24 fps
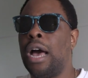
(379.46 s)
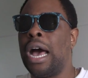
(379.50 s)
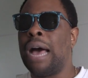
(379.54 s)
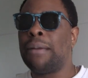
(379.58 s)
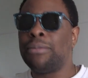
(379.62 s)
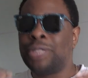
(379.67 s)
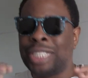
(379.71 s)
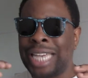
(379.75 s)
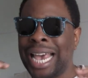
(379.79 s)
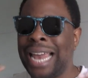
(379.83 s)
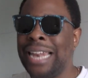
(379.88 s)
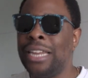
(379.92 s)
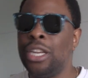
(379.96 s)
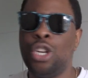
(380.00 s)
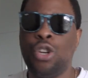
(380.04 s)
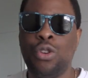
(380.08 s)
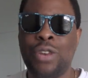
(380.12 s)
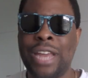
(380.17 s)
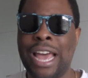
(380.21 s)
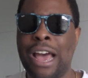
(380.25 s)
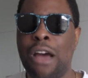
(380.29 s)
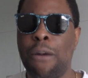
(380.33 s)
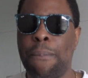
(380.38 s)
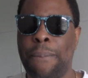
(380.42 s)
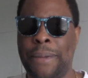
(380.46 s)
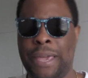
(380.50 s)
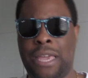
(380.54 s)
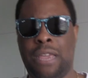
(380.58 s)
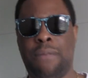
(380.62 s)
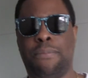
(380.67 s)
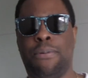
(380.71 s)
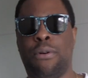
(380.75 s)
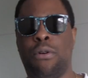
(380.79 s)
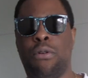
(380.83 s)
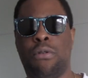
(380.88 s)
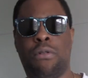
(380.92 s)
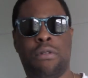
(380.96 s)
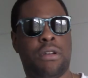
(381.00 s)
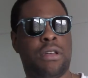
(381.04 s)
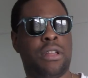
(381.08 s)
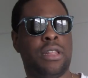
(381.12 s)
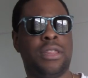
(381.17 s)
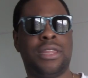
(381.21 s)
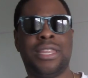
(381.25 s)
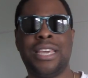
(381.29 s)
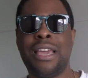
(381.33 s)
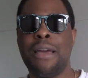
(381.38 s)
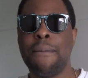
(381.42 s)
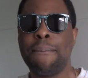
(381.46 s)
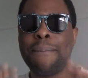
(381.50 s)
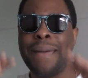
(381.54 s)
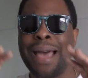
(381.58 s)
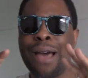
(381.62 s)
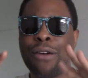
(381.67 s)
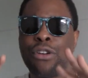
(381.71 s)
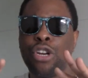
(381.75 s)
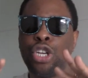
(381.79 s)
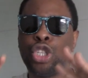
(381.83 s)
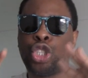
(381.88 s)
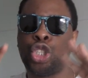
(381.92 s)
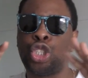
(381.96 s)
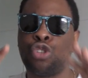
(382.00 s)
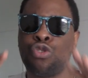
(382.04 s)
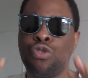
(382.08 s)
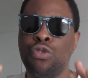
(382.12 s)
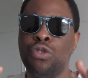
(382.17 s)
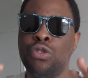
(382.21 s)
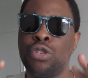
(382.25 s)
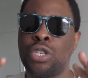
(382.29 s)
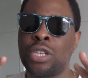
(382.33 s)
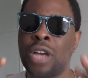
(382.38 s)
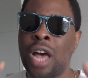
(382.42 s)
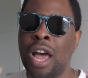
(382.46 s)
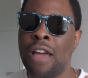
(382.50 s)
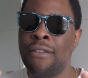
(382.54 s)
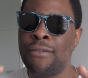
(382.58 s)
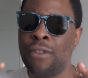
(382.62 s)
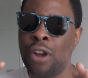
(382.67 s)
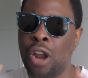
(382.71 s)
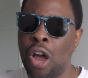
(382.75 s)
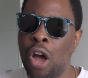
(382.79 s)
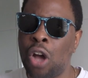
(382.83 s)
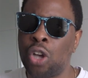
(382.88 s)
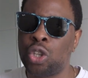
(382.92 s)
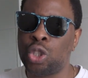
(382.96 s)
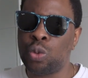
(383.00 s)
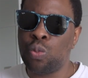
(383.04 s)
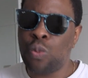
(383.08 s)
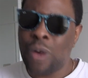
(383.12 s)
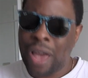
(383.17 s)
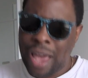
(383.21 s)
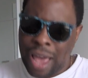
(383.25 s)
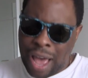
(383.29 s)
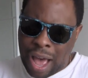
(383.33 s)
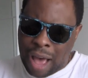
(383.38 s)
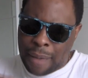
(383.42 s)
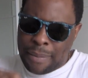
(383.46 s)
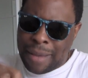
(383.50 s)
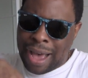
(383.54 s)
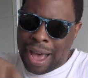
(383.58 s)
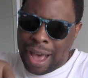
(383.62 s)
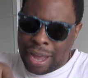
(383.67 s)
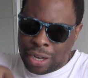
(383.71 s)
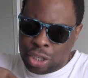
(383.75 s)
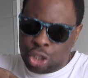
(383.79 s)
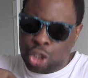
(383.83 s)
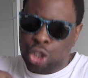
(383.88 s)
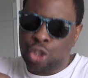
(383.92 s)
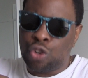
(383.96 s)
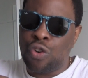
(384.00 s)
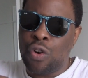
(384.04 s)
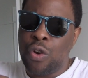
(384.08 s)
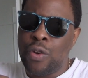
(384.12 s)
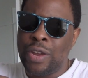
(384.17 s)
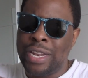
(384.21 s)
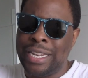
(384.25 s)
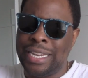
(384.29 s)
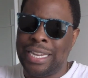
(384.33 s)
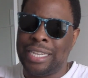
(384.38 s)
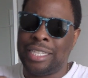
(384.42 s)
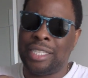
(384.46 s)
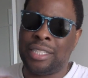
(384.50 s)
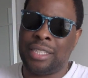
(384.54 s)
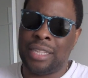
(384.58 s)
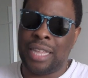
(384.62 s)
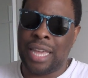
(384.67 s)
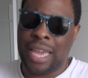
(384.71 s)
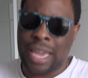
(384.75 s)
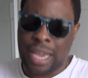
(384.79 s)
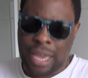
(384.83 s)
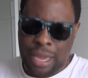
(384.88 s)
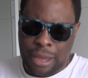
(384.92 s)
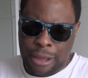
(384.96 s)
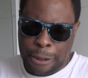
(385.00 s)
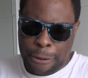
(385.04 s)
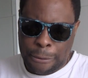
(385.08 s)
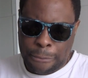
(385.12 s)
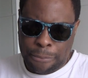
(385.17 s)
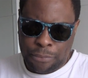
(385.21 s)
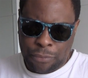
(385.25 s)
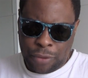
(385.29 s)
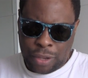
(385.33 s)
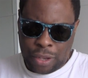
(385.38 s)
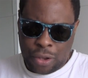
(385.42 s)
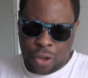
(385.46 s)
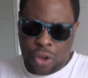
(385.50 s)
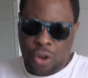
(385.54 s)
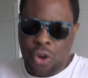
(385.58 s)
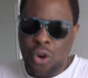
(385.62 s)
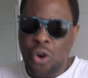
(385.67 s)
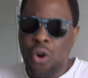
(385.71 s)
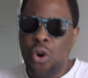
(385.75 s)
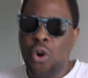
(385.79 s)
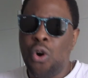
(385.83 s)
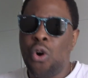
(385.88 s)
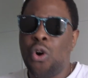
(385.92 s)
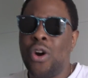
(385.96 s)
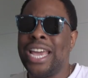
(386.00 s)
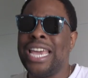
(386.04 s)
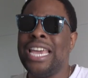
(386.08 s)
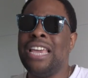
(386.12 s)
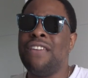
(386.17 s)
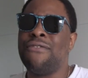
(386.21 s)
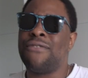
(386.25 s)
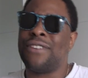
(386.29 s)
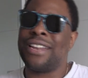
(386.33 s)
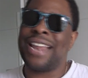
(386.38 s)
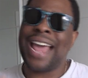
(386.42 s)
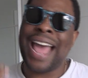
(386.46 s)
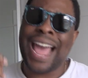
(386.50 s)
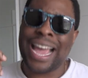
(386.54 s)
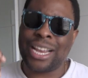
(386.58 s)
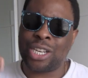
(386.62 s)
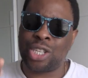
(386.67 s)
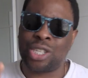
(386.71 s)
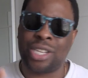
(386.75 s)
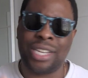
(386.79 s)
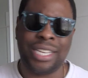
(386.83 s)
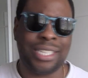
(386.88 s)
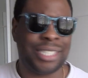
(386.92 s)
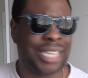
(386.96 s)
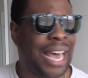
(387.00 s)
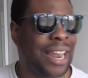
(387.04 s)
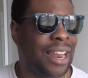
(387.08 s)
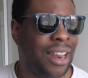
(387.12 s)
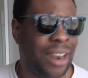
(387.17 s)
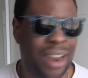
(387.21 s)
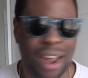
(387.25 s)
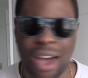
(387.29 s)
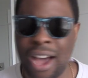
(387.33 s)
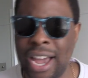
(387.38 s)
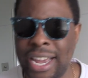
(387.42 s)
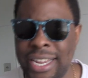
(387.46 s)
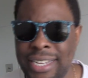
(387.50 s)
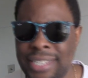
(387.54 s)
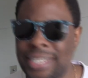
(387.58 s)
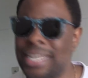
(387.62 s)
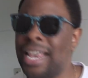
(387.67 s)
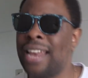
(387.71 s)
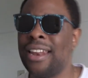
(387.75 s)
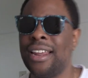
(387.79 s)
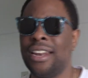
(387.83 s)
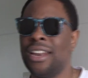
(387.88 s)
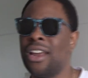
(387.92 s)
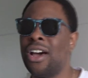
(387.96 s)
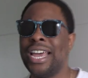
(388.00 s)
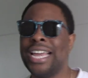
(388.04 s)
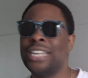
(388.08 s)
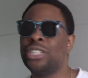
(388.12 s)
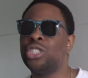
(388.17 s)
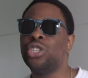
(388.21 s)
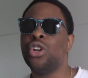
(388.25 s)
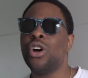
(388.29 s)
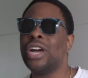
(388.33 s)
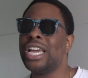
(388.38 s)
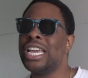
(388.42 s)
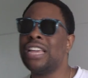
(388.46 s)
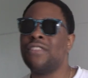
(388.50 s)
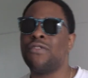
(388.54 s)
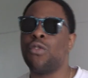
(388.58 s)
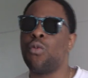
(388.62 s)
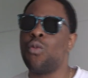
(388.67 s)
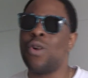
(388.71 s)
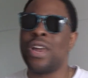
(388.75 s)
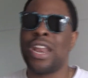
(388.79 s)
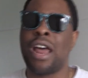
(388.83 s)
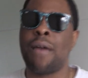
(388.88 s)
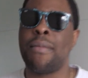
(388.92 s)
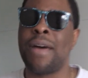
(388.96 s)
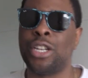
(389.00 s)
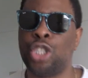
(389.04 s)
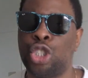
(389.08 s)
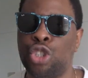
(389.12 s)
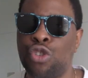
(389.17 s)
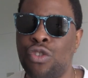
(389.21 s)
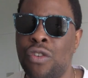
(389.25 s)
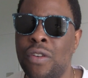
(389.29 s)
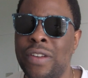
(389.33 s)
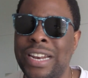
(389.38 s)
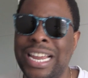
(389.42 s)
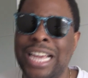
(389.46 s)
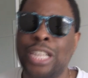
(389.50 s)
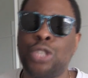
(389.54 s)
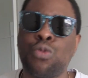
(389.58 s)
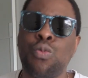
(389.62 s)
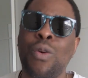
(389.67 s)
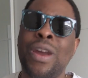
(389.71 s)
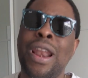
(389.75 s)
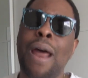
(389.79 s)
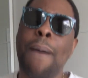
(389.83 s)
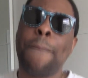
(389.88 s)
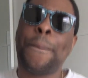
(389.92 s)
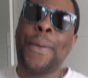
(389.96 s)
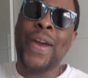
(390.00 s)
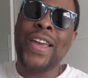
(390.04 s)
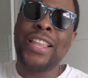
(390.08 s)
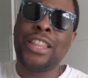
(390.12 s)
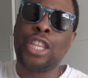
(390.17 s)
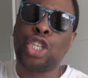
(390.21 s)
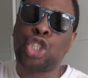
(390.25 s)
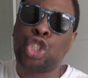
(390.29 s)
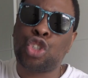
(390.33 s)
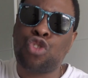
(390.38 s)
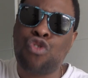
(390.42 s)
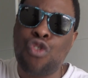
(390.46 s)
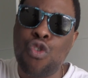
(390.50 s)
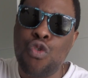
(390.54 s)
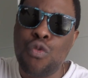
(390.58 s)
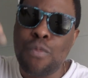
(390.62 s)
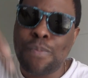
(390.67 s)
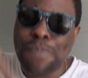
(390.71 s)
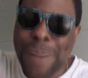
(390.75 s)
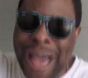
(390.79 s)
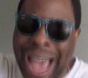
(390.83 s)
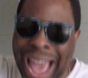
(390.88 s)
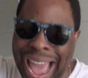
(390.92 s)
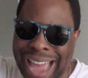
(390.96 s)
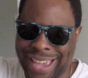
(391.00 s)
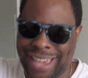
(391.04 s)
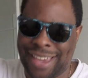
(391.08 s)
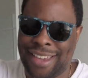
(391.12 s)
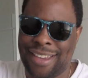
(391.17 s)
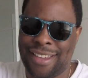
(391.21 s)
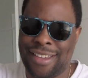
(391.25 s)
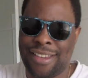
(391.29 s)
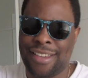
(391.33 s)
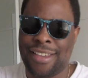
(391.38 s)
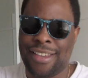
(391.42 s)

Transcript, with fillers: I'm telling you now, people, the amount of screws I've lost where I'm unscrewing this thing, or even, actually, tell a lie, tell a lie. It's not even when I'm unscrewing, it's when I'm putting the screw back.